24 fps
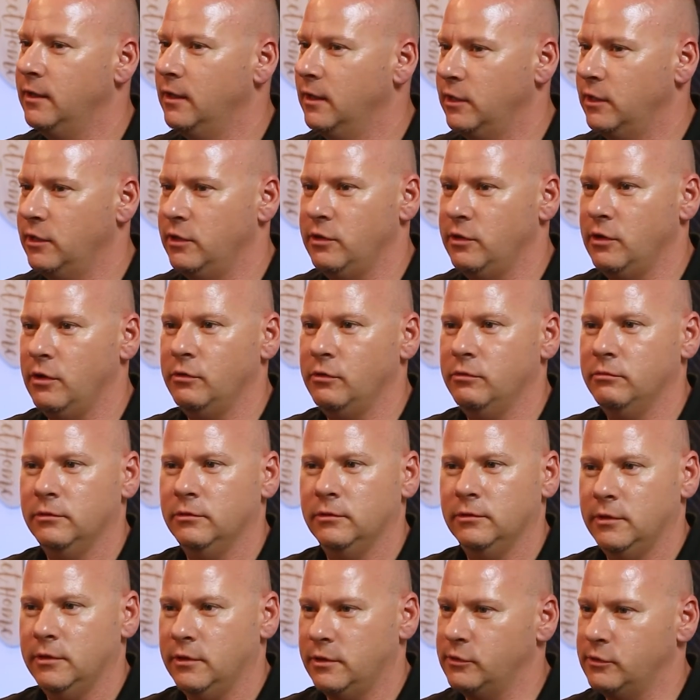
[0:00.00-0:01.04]
you know
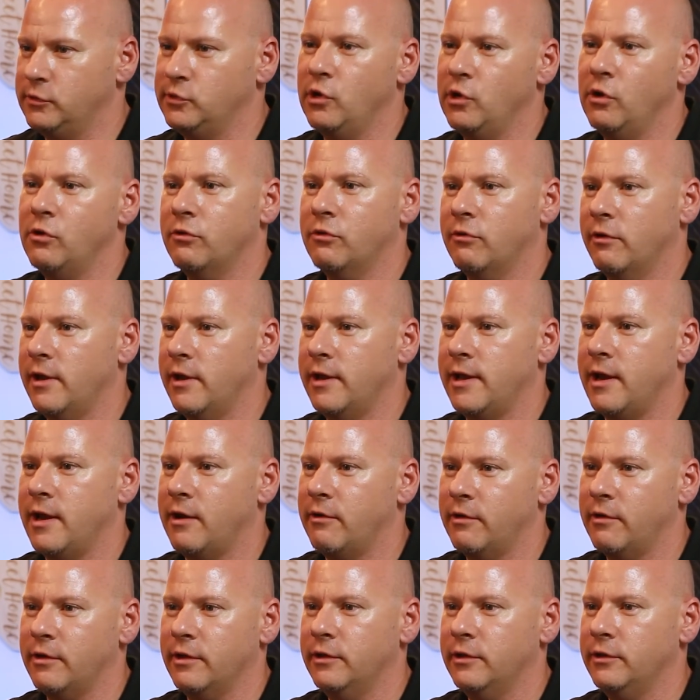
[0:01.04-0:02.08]
there's no gray
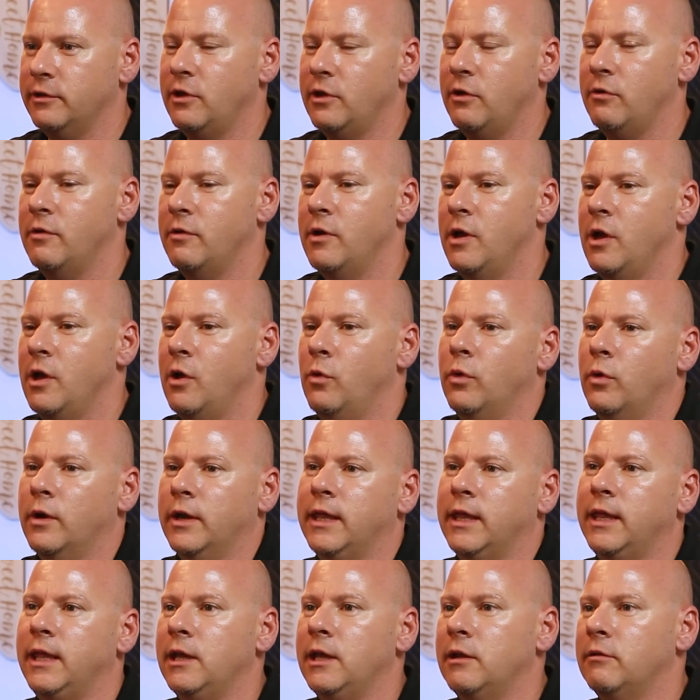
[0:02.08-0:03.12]
area you know where
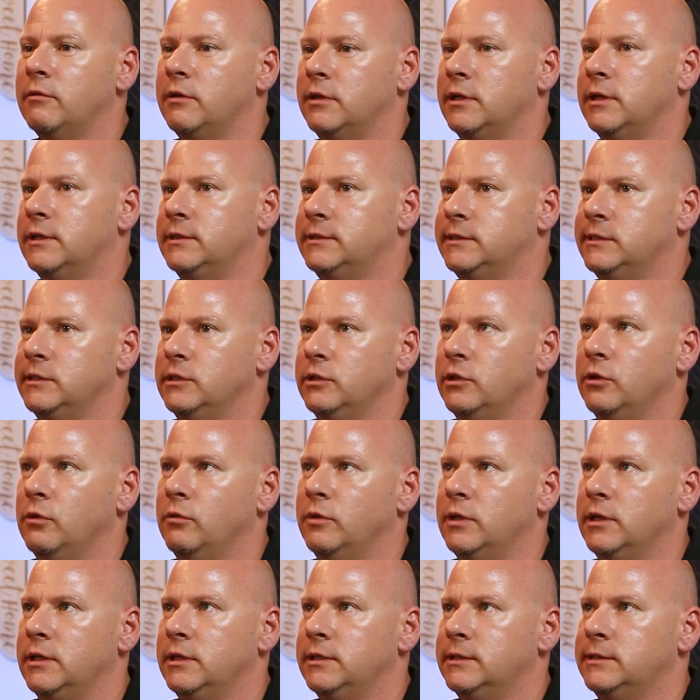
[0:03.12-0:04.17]
here is you know
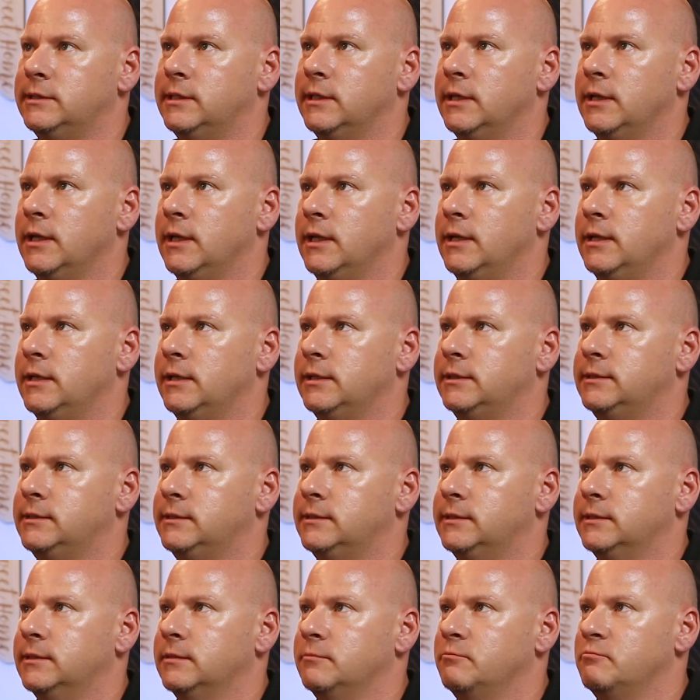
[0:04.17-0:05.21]
is
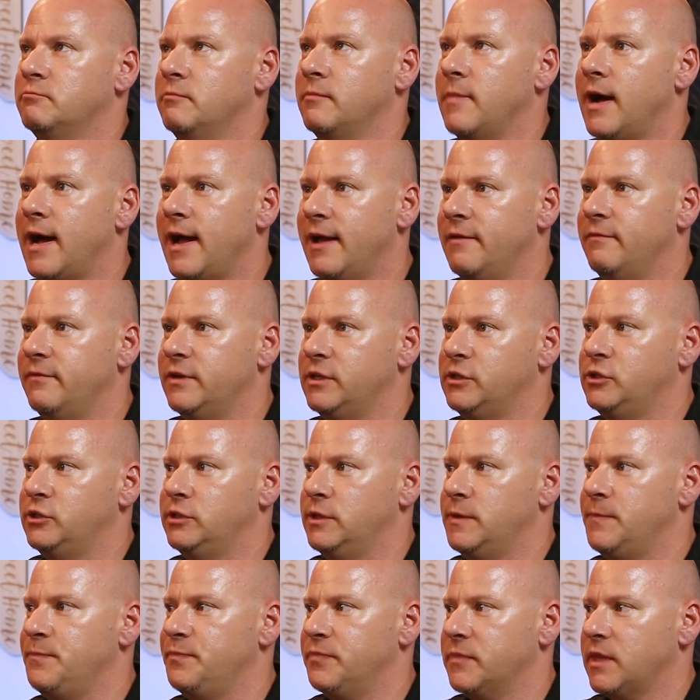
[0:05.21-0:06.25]
it's my
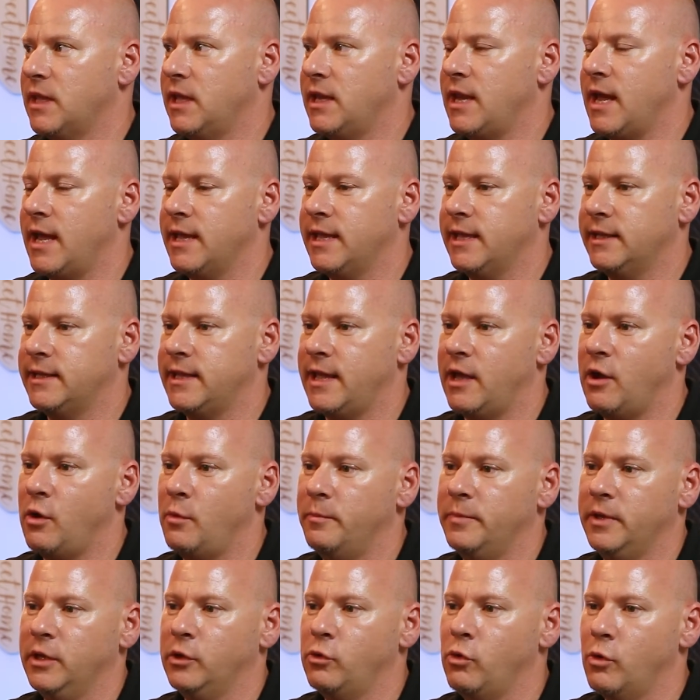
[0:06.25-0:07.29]
vision and i get to help
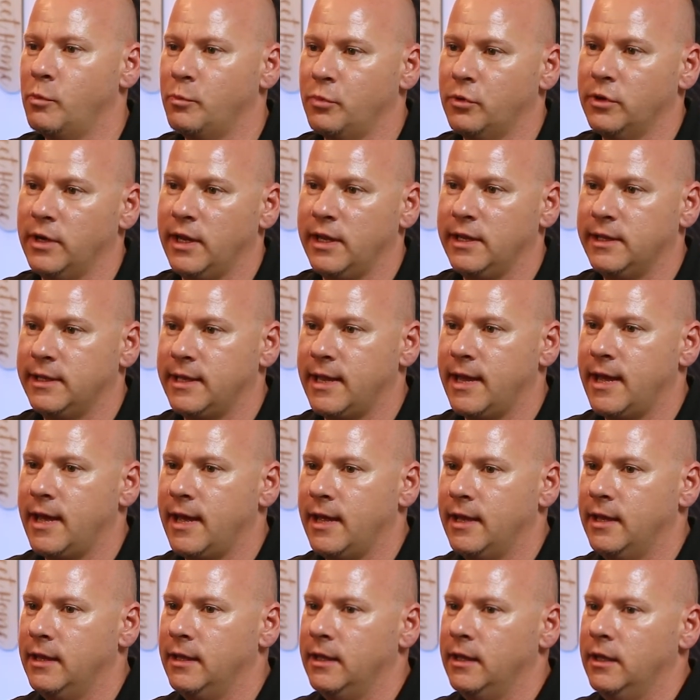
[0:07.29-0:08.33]
incorporate that
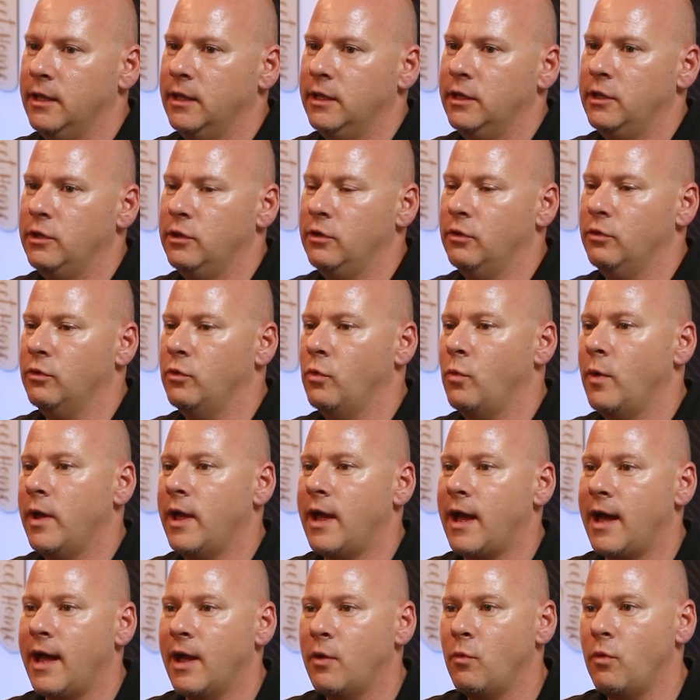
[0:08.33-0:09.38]
you know the way
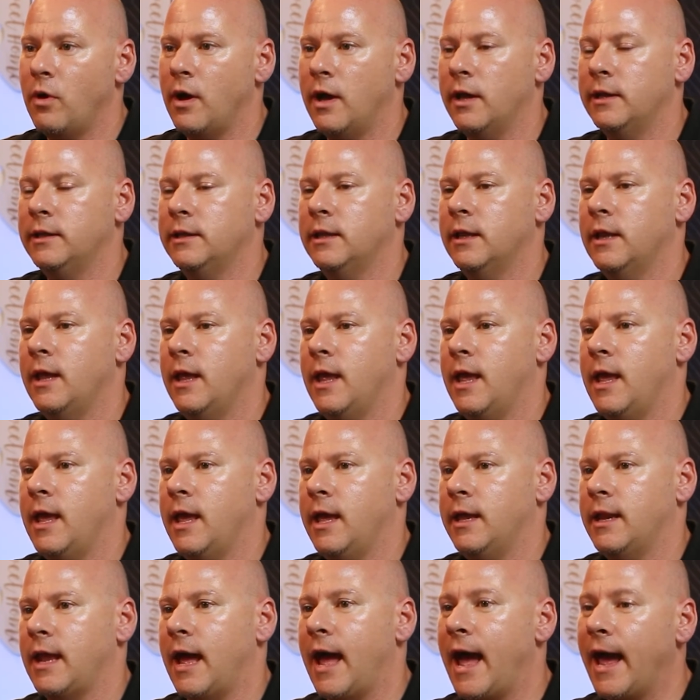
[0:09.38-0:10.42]
i want
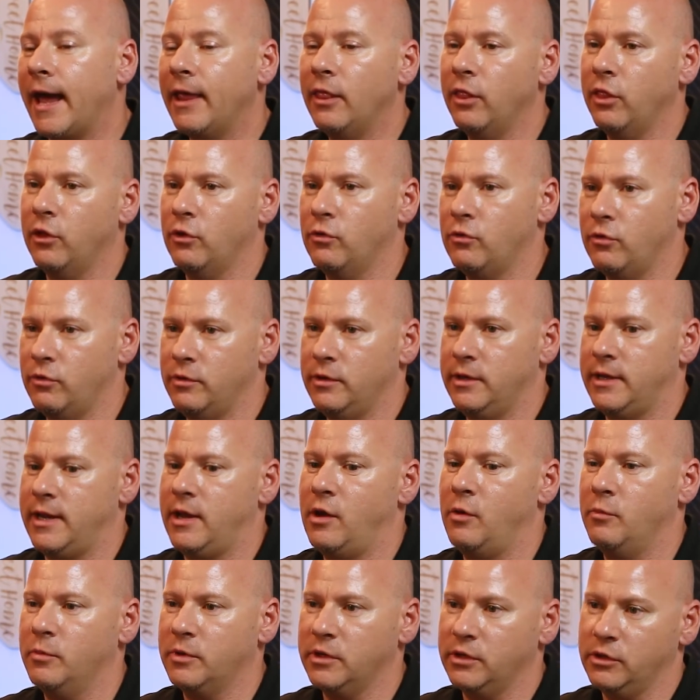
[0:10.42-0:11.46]
and I learned to
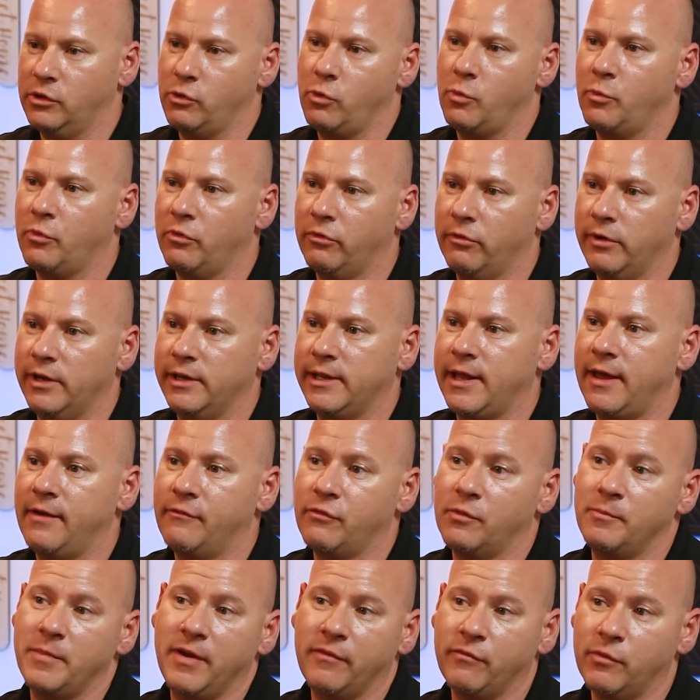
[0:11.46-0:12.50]
help incorporate that
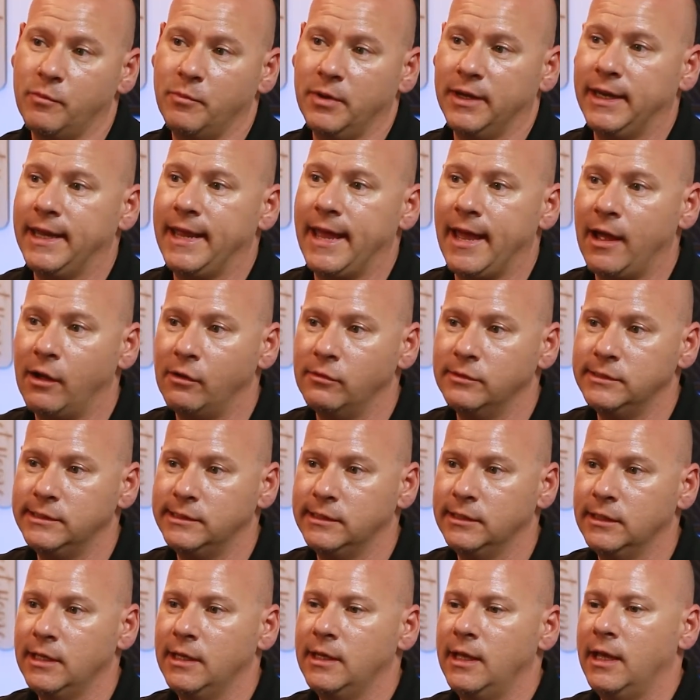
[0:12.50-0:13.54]
from everybody else
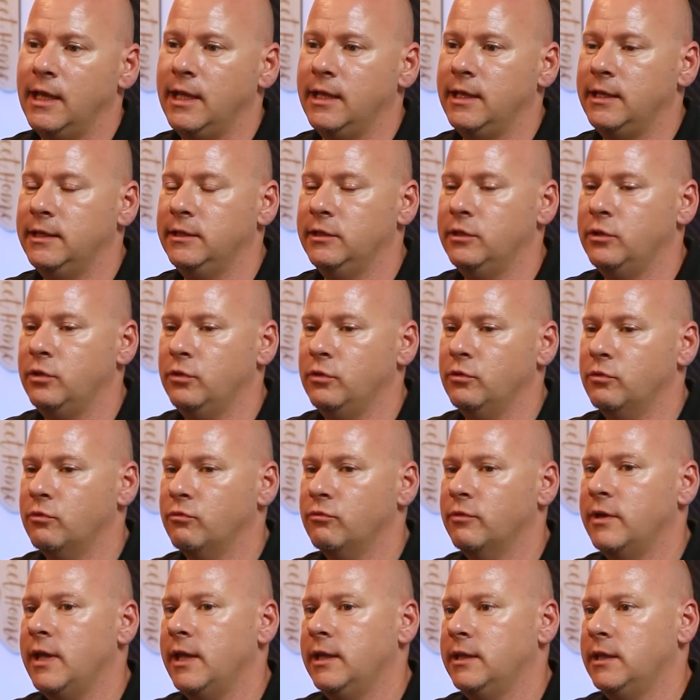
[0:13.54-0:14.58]
and to
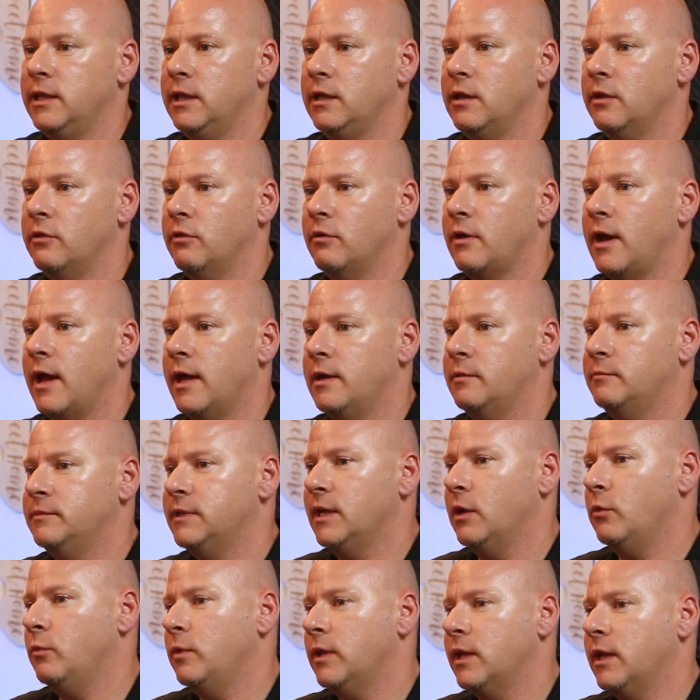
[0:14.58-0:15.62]
create the other items
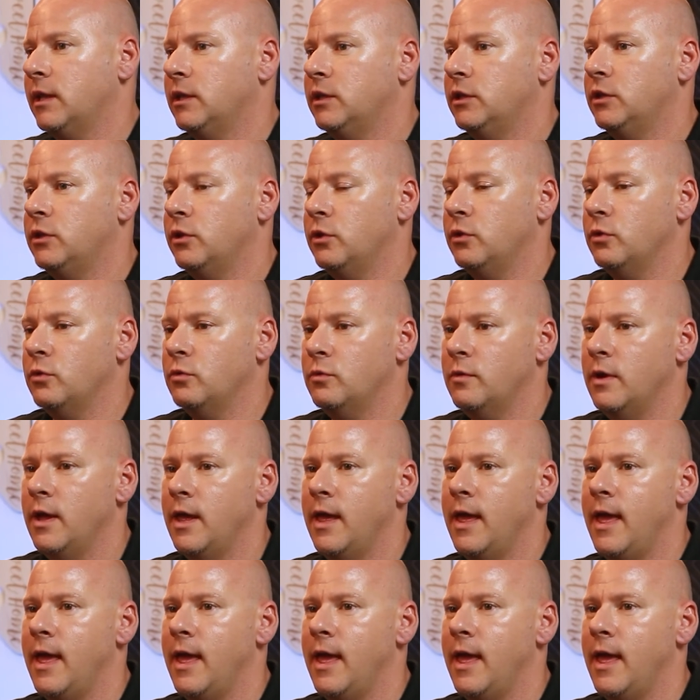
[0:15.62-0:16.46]
that we can do.